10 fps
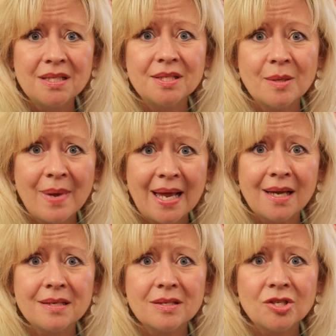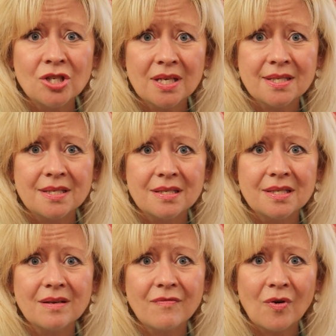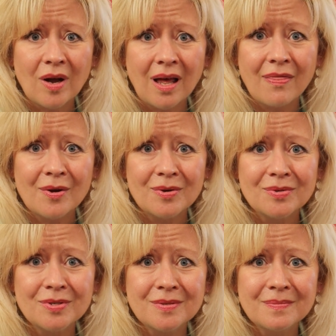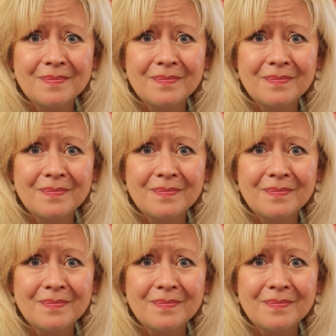to demand justice for others.